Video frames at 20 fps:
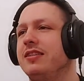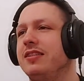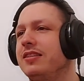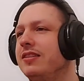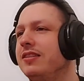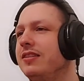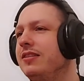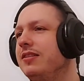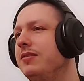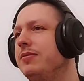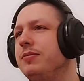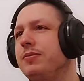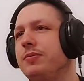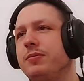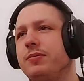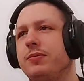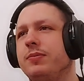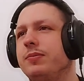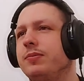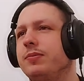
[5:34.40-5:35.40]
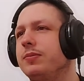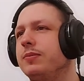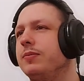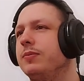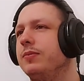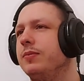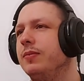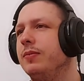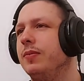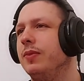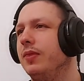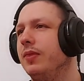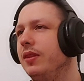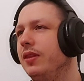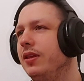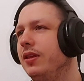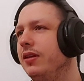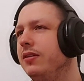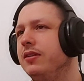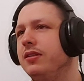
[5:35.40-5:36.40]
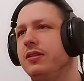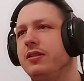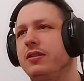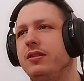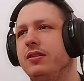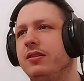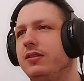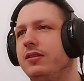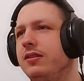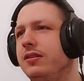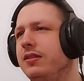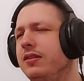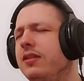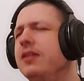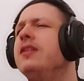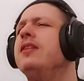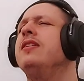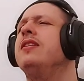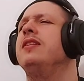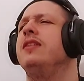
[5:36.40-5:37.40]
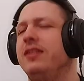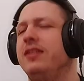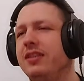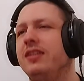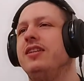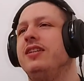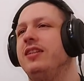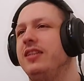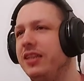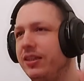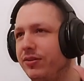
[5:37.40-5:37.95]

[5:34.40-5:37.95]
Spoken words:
Monstrous size has no intrinsic merit.